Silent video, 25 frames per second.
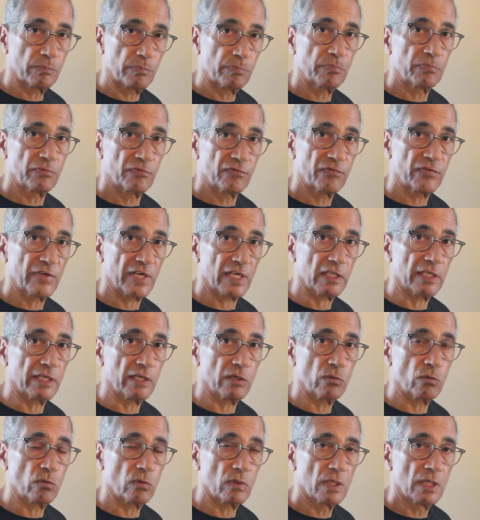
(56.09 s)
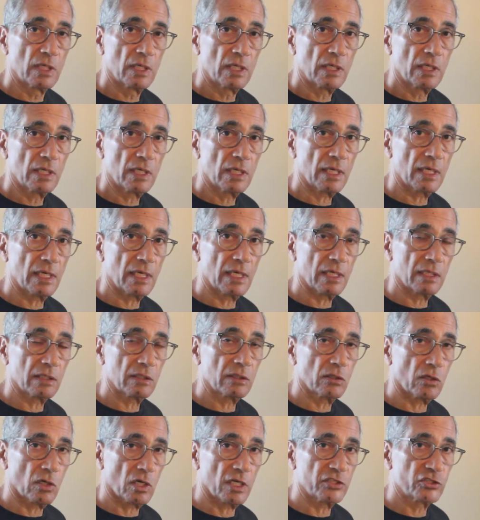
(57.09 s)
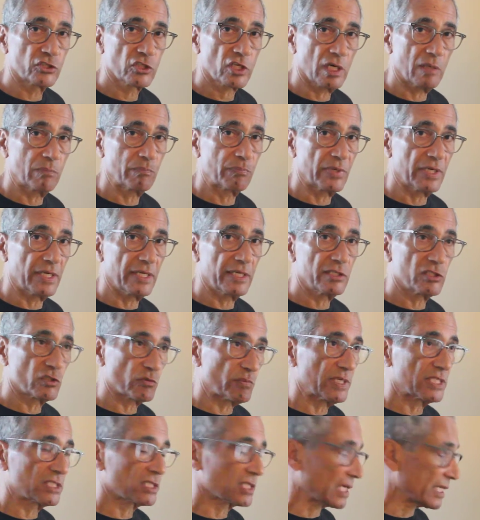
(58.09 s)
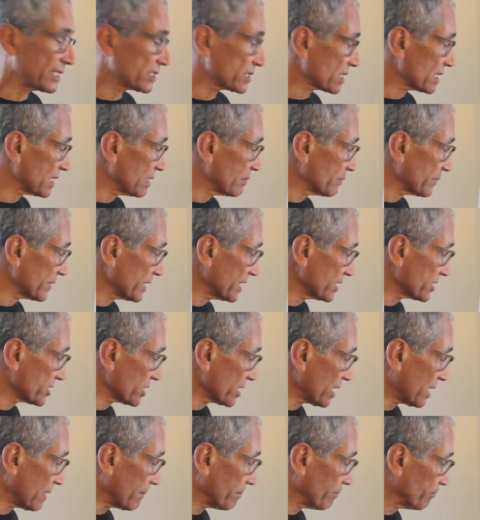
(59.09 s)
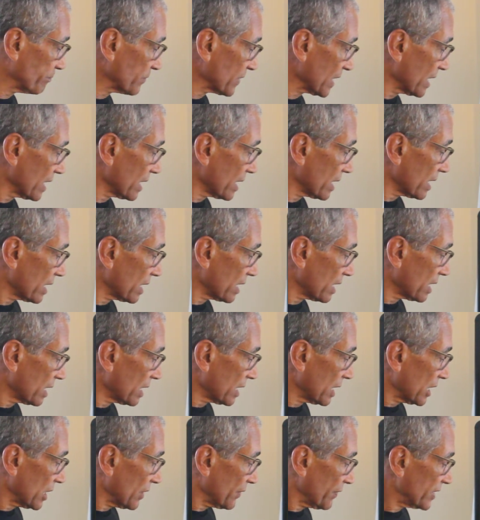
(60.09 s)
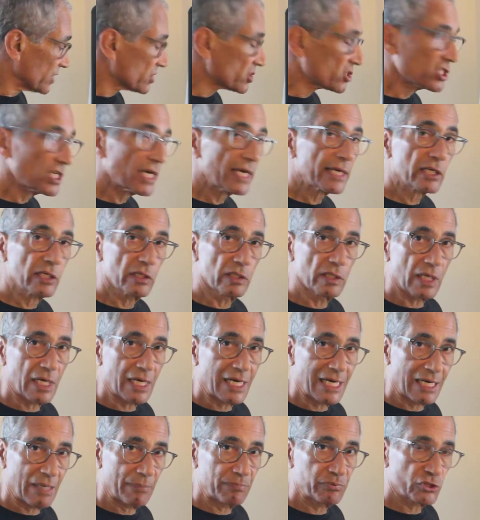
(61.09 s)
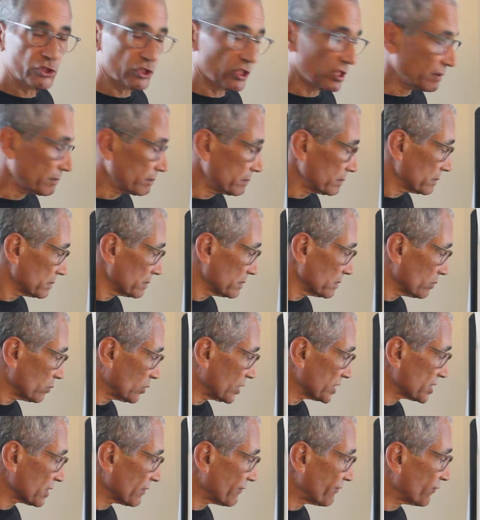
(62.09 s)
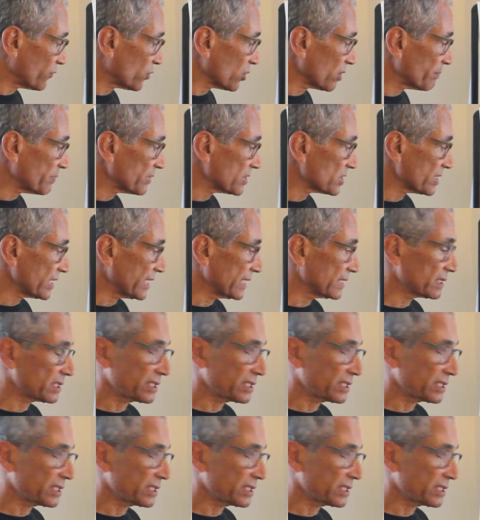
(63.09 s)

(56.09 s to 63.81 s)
fairly large companies, mid-sized companies and up. The second option was a 4%